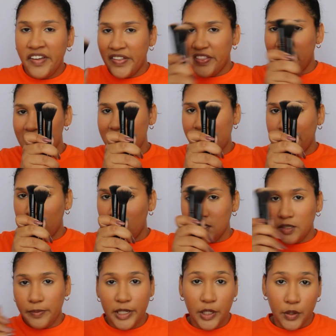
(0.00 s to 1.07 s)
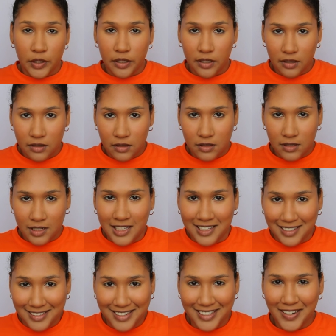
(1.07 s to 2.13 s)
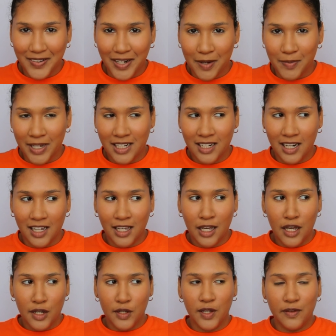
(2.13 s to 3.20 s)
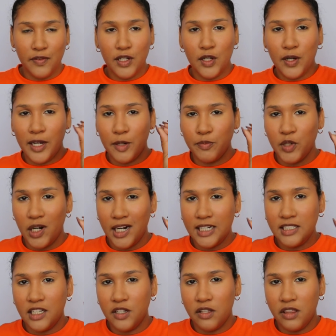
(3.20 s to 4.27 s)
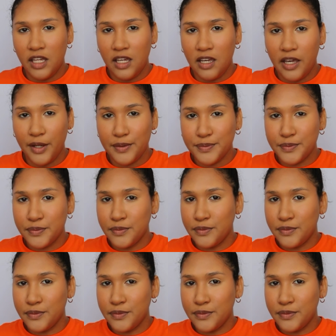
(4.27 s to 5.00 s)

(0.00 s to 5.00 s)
these have got to be good. You know what I mean? Like, you ever look at a product and you're thinking,